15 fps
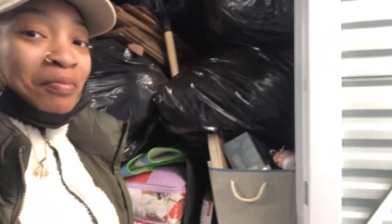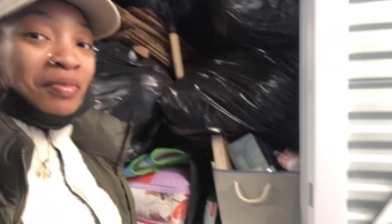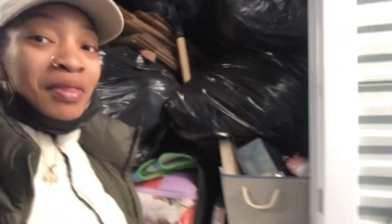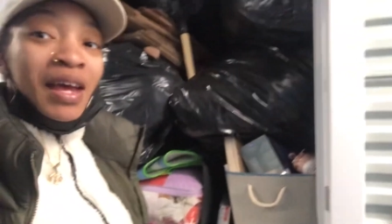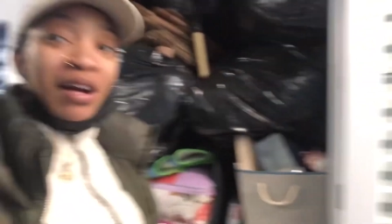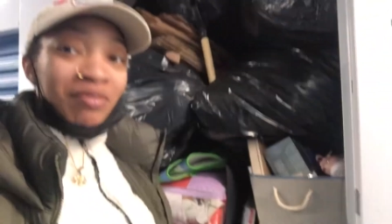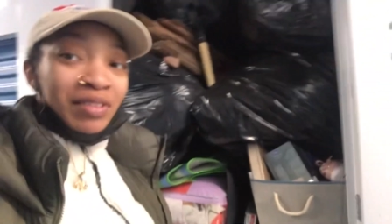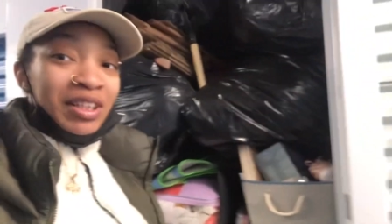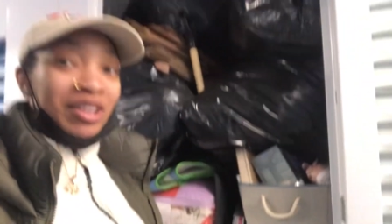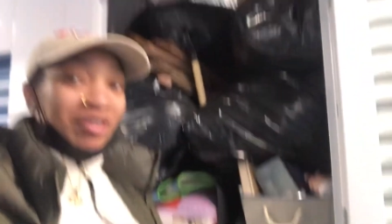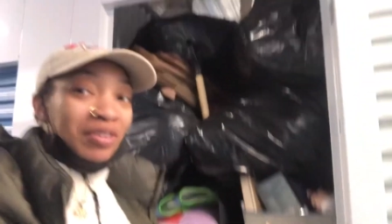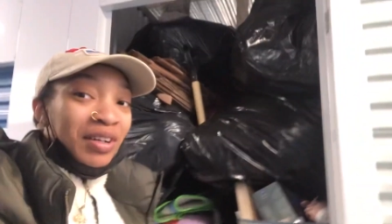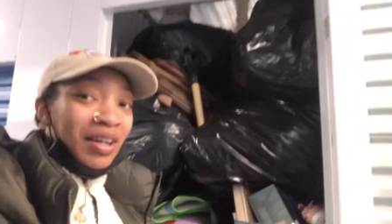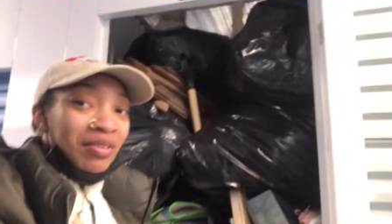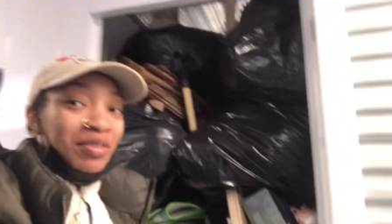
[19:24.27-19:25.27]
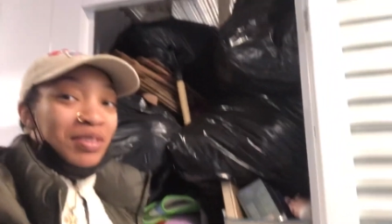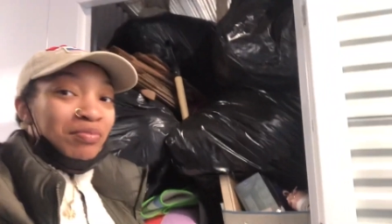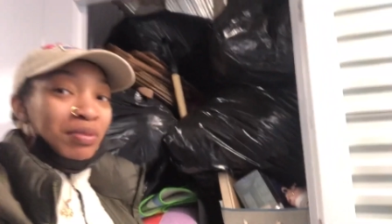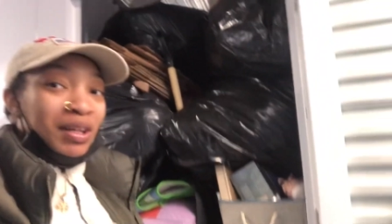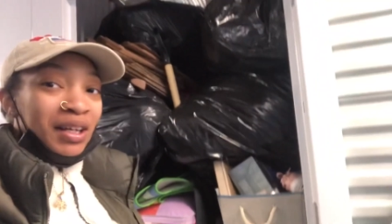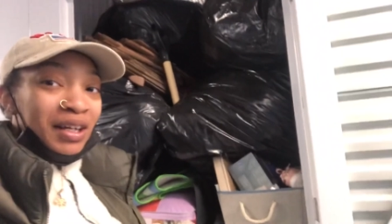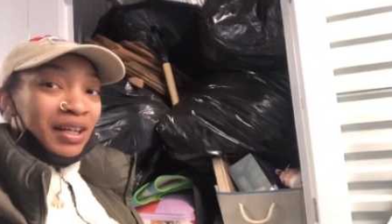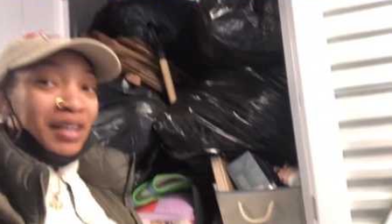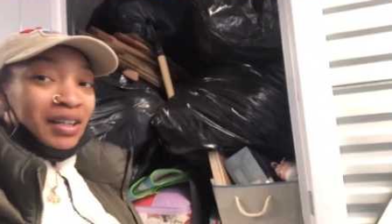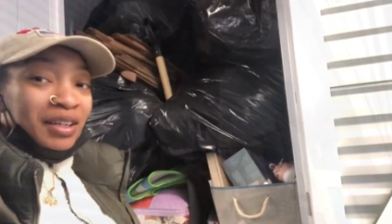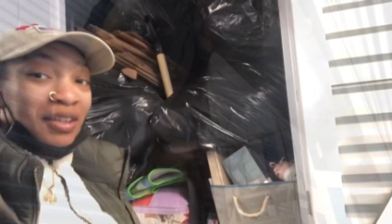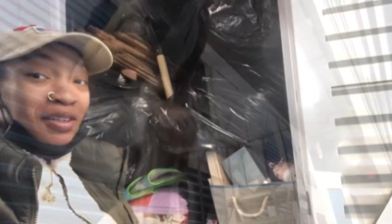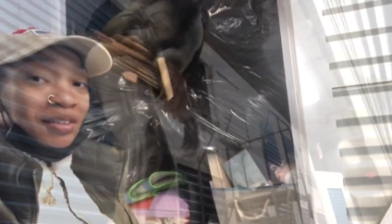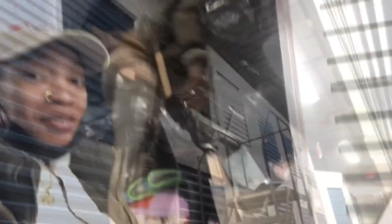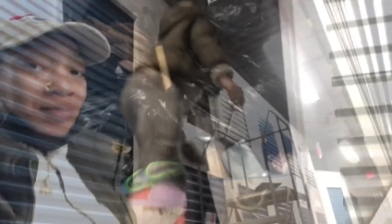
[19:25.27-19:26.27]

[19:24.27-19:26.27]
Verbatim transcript: y'all really thought I was playing.